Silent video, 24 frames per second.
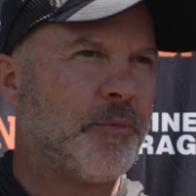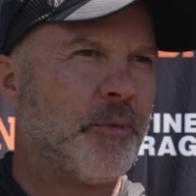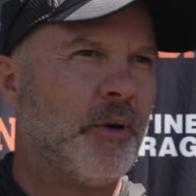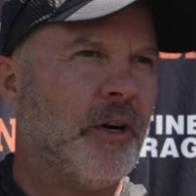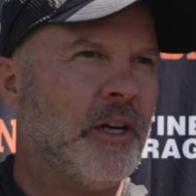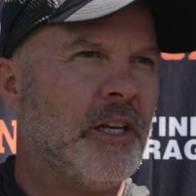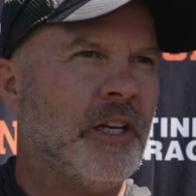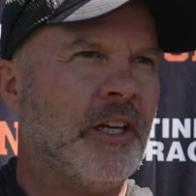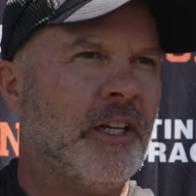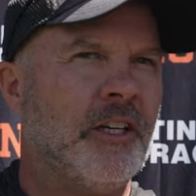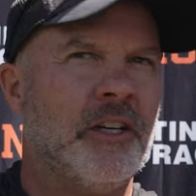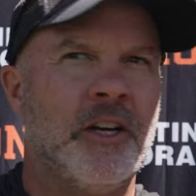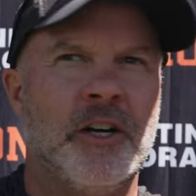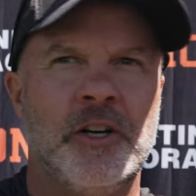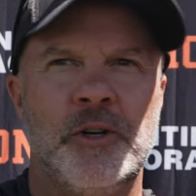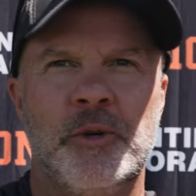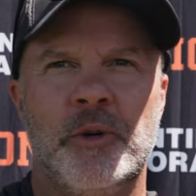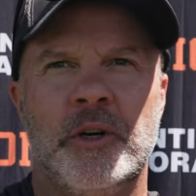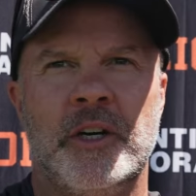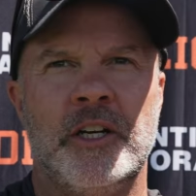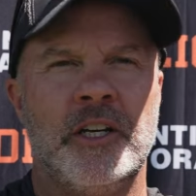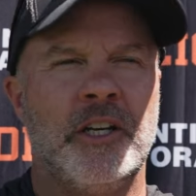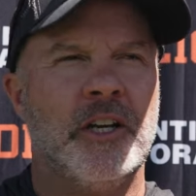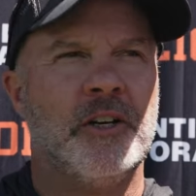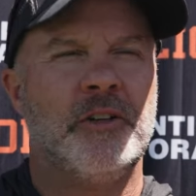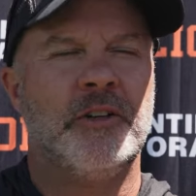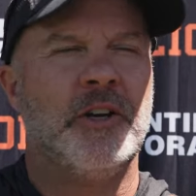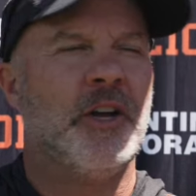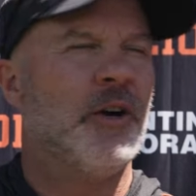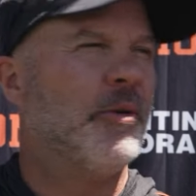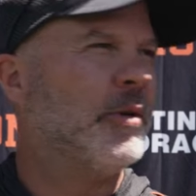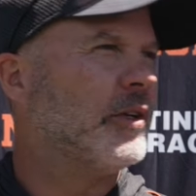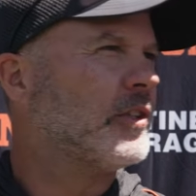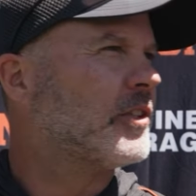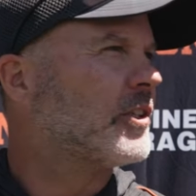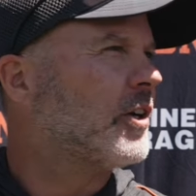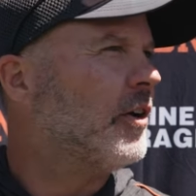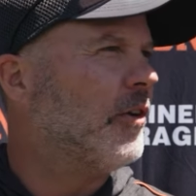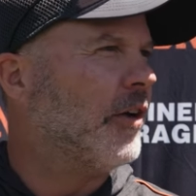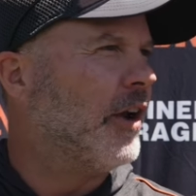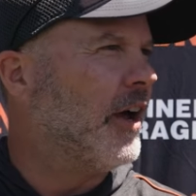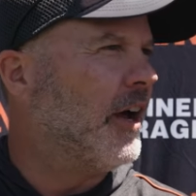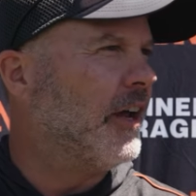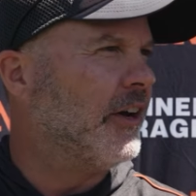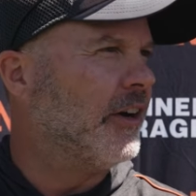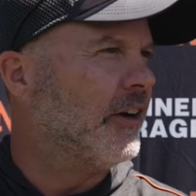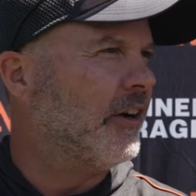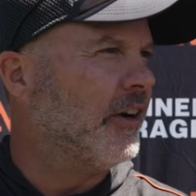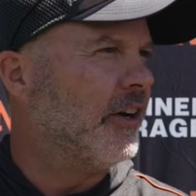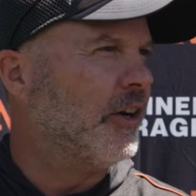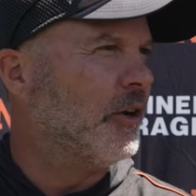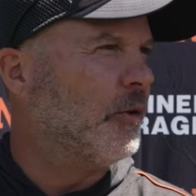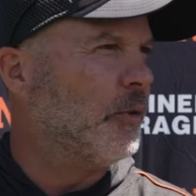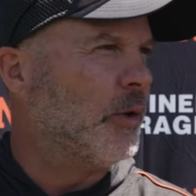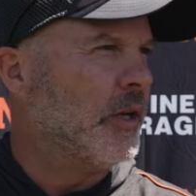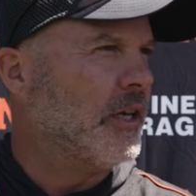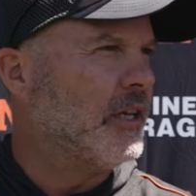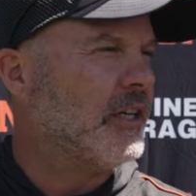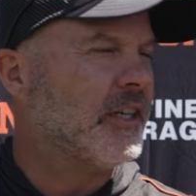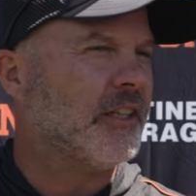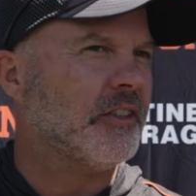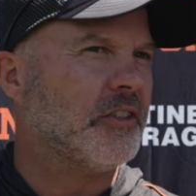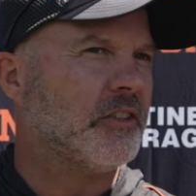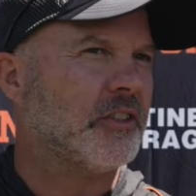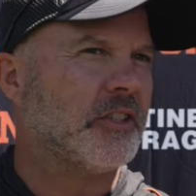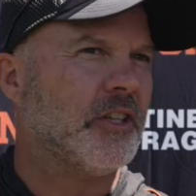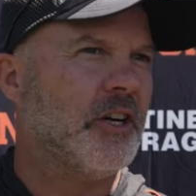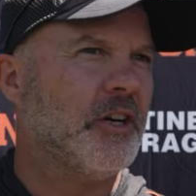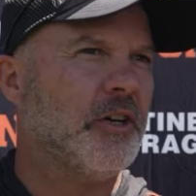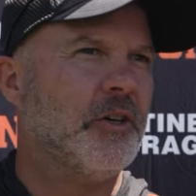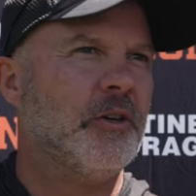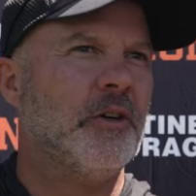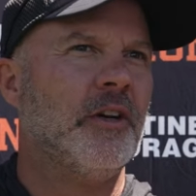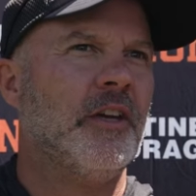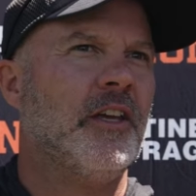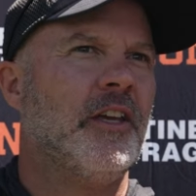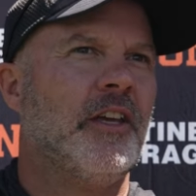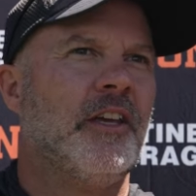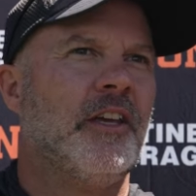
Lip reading: where you know or you don't know what's going on during a week, and so